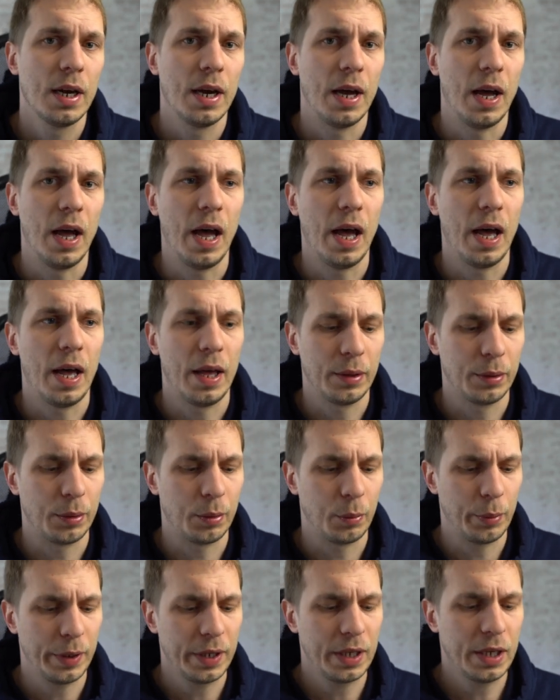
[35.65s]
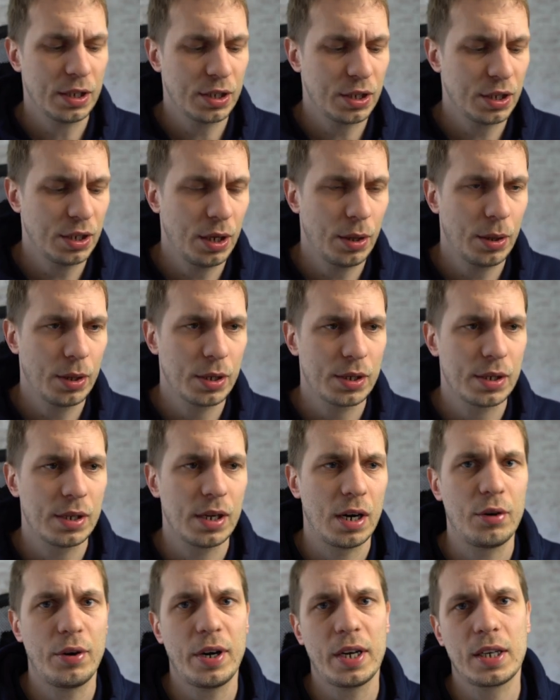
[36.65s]
And we can see this
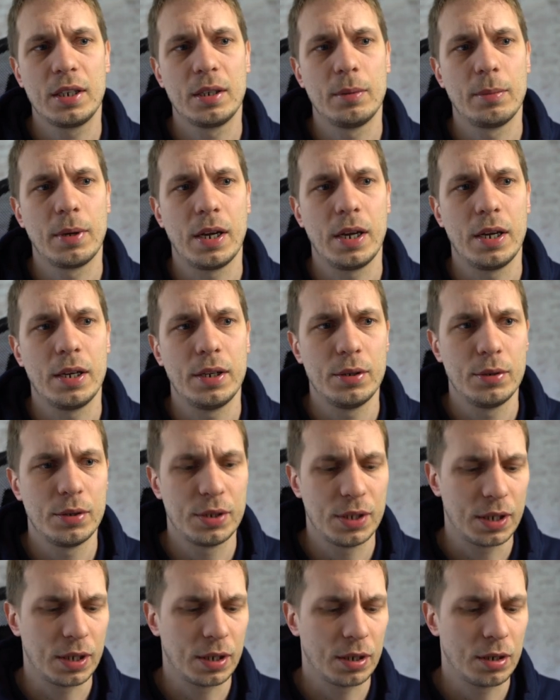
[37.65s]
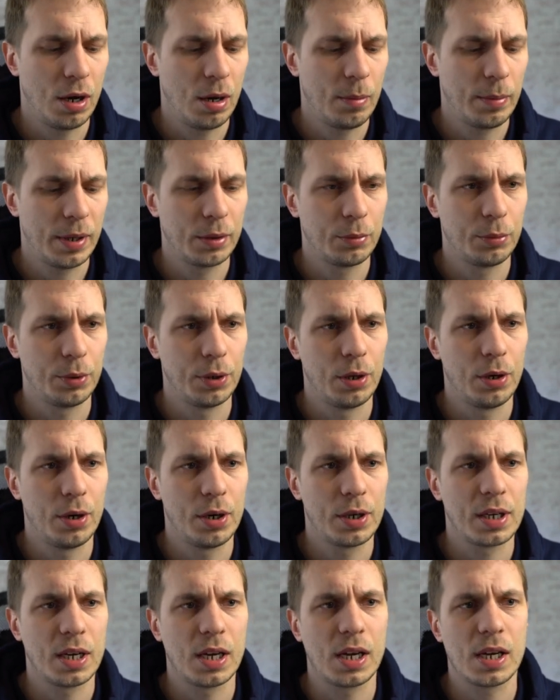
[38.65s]
directly by using a command we
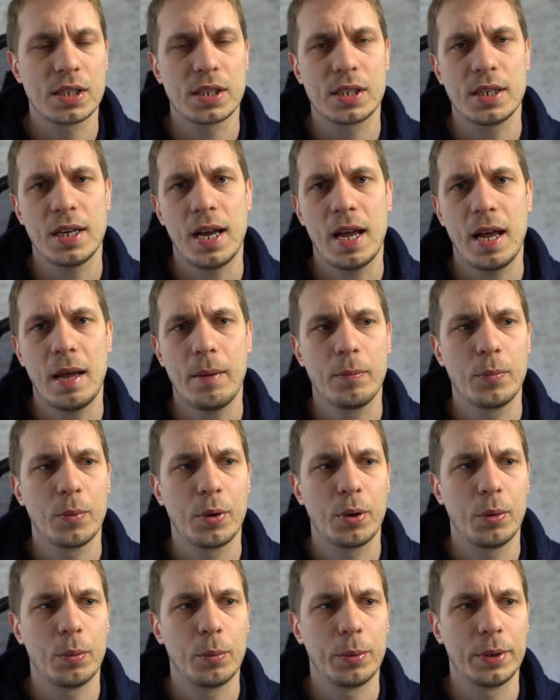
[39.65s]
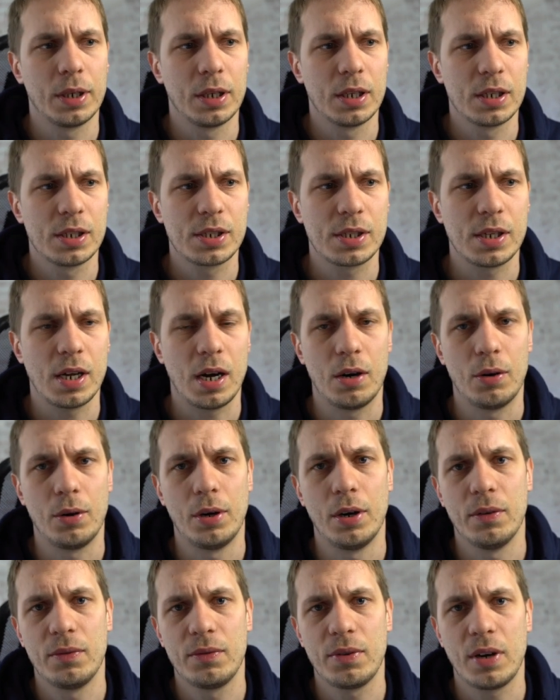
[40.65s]
learned last time. We list
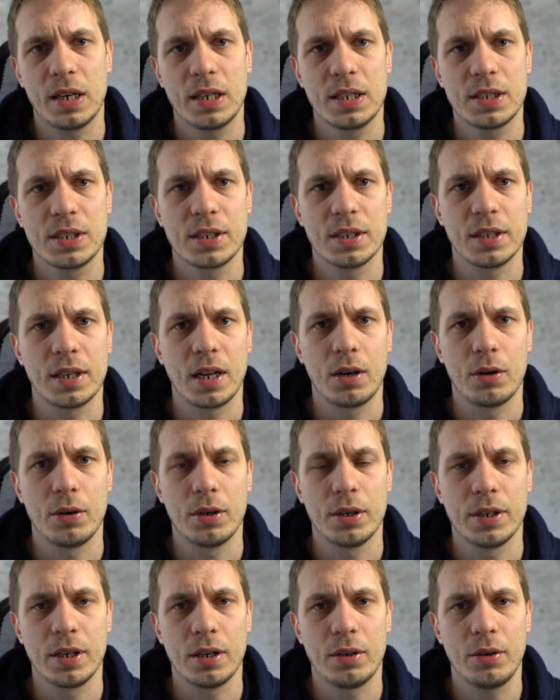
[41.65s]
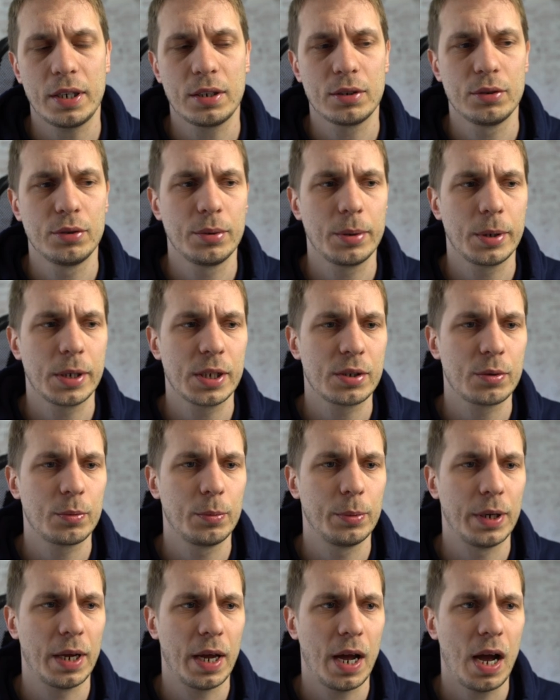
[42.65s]
our files and our directories
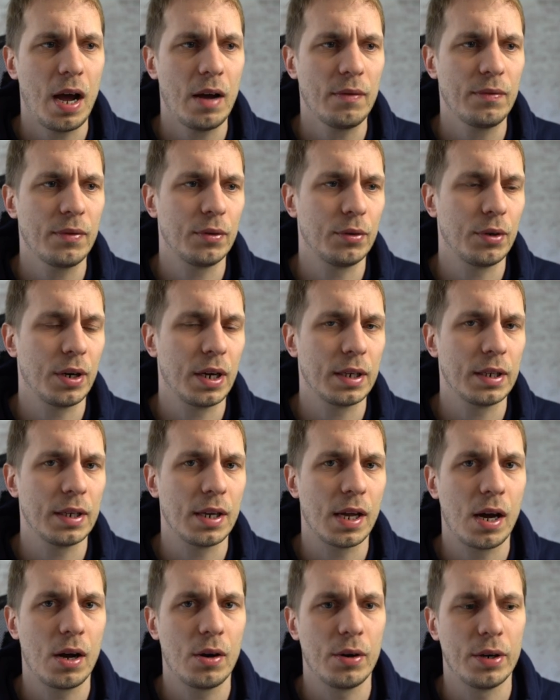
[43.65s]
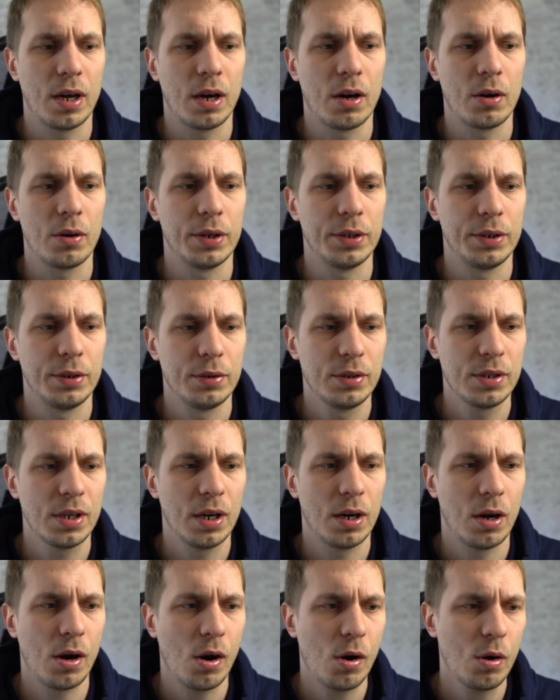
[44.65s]
we have right now in our
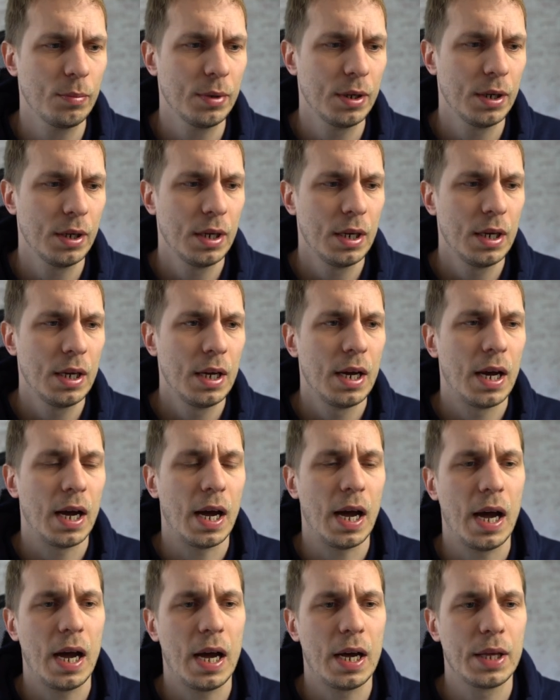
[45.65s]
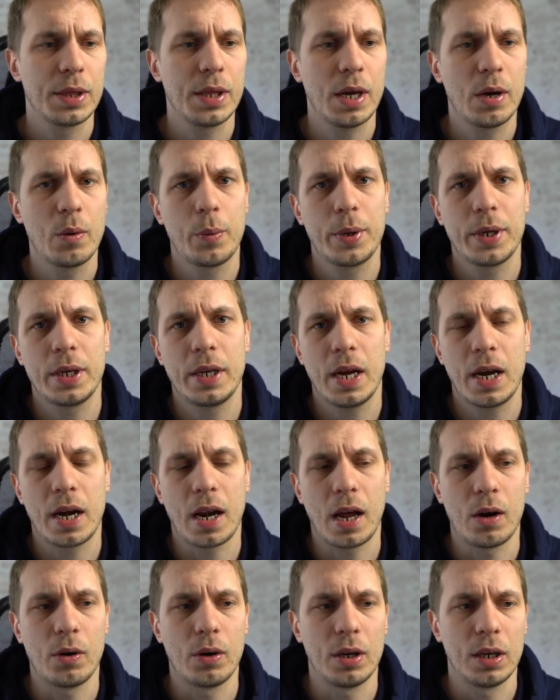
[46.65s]
user home, and then we get
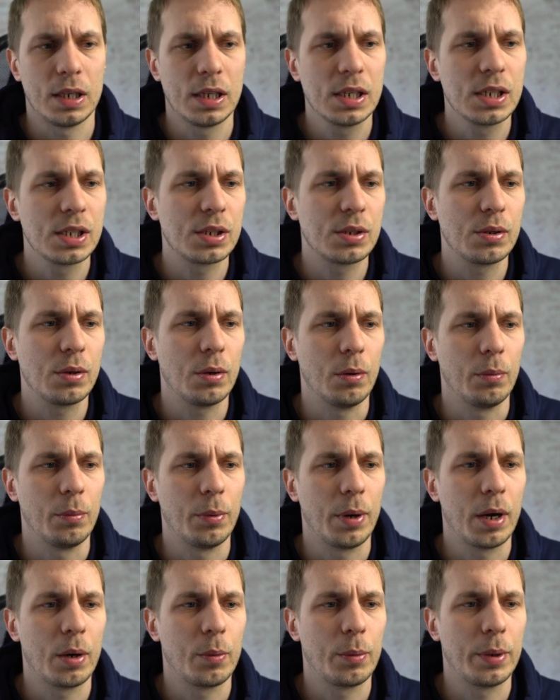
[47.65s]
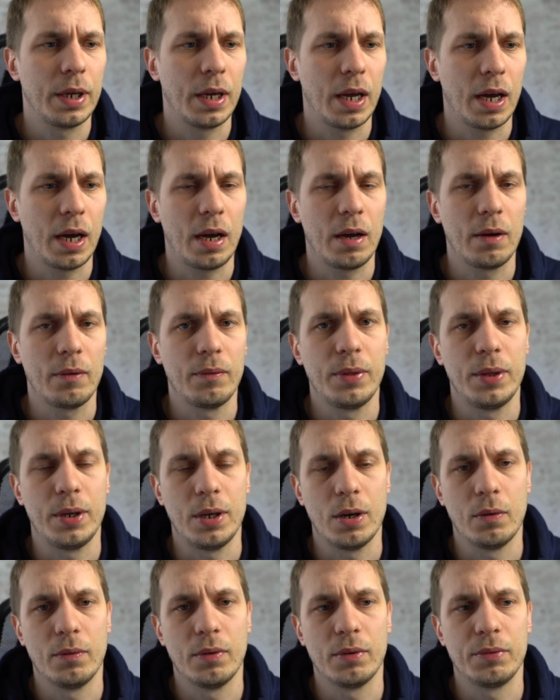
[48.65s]
our list where we have the
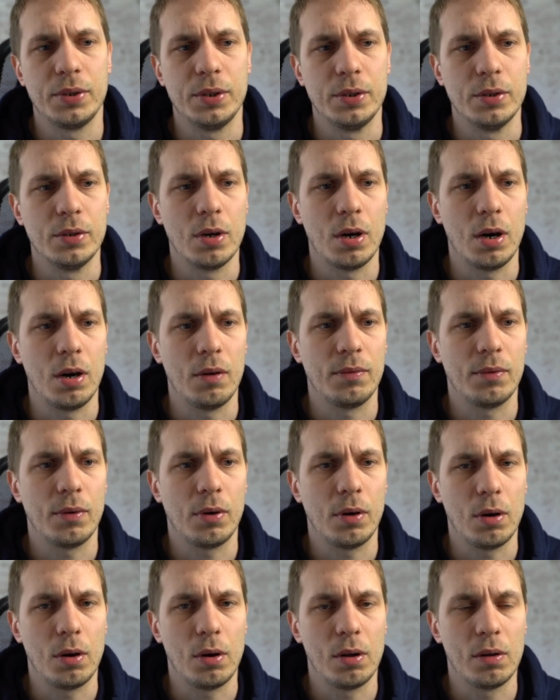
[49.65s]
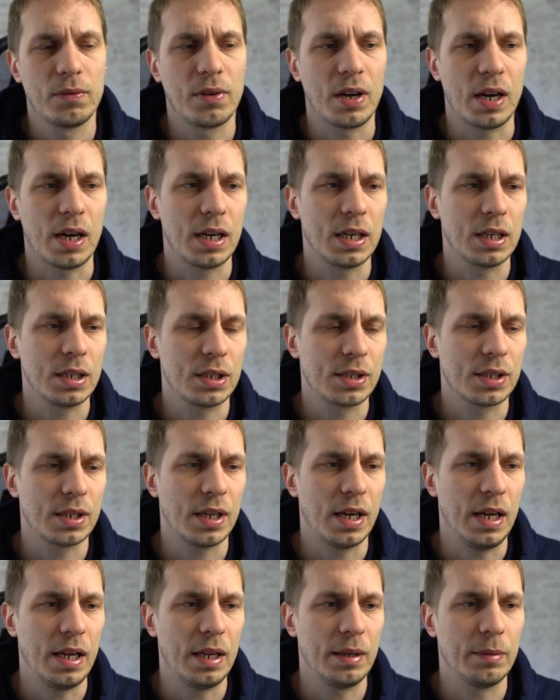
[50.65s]
overview of all files
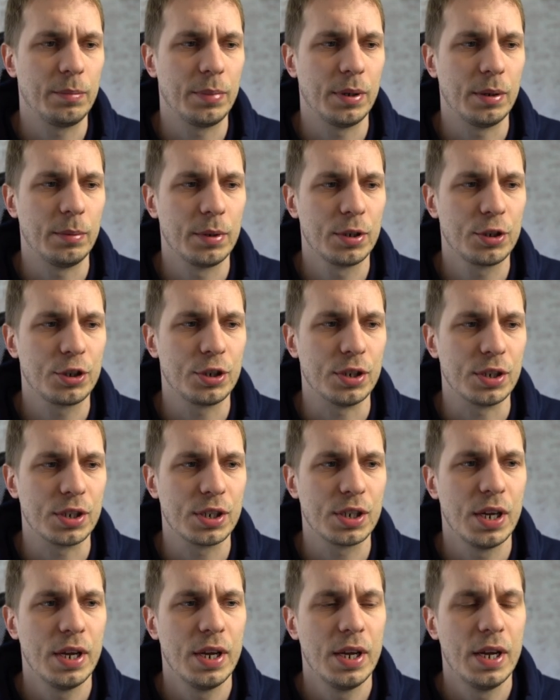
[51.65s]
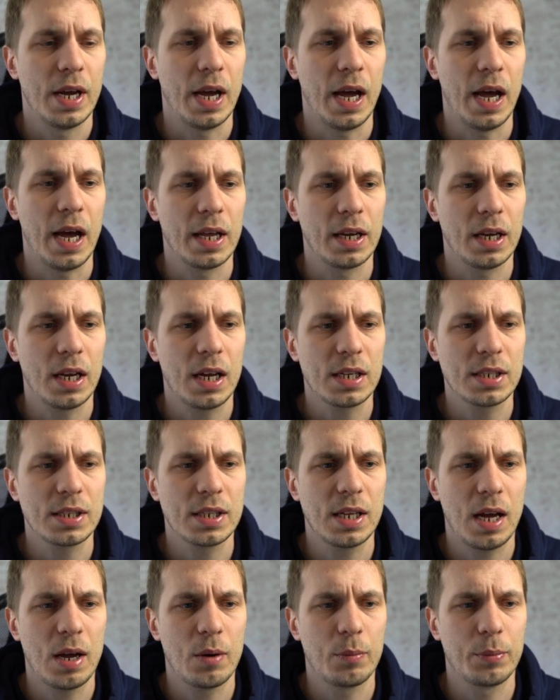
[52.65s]
and permissions. And last
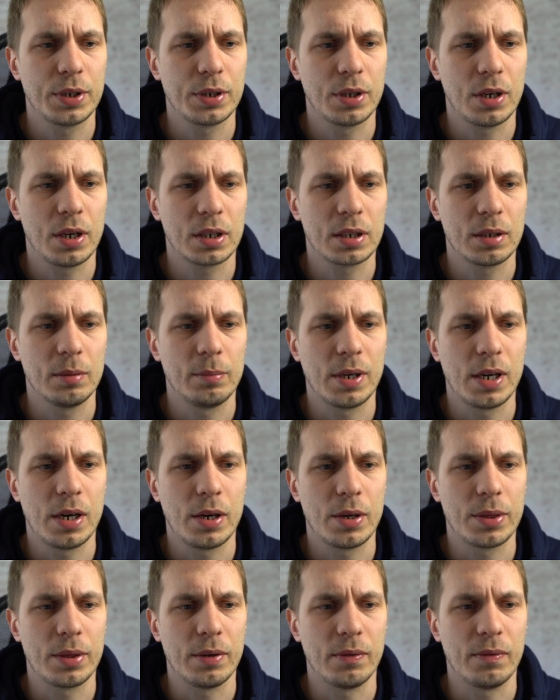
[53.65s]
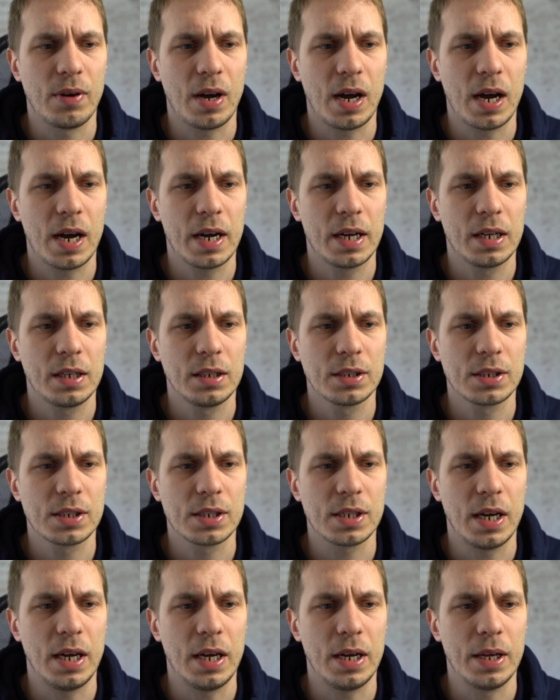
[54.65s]
time we talked about the files
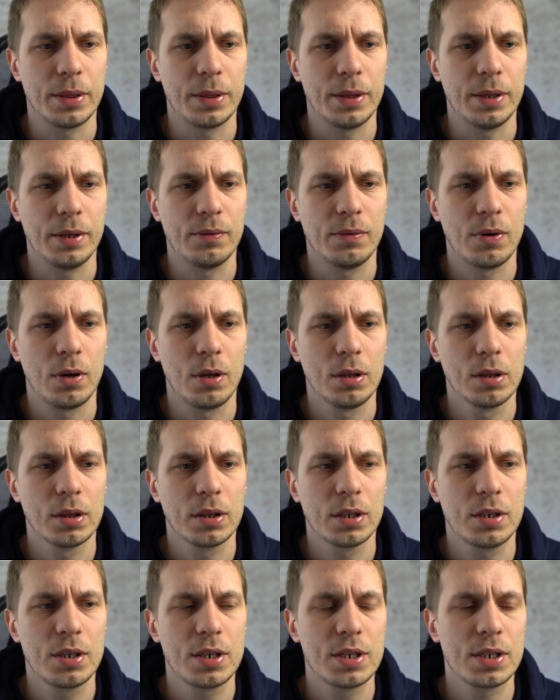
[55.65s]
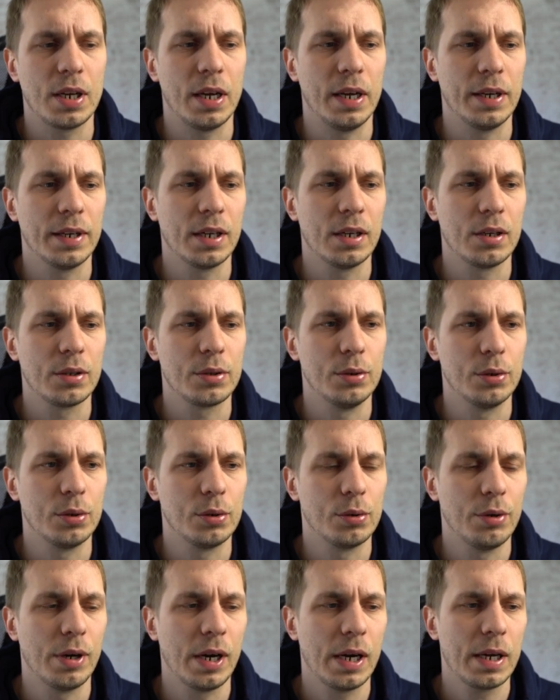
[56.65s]
and the folders and how to
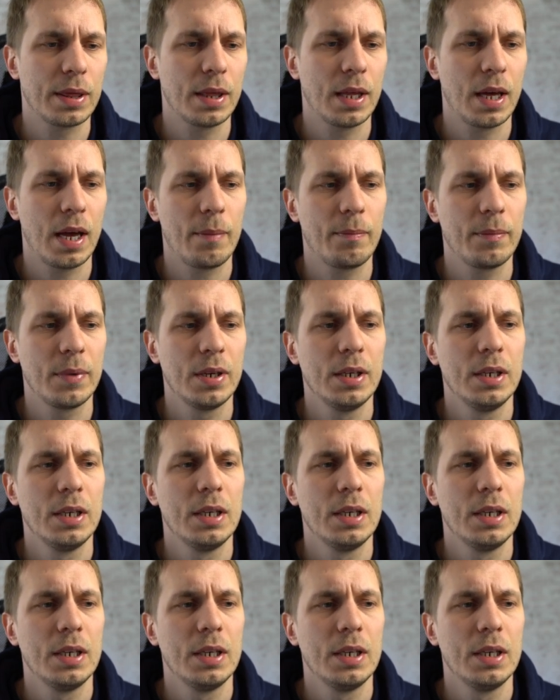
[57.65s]
create them.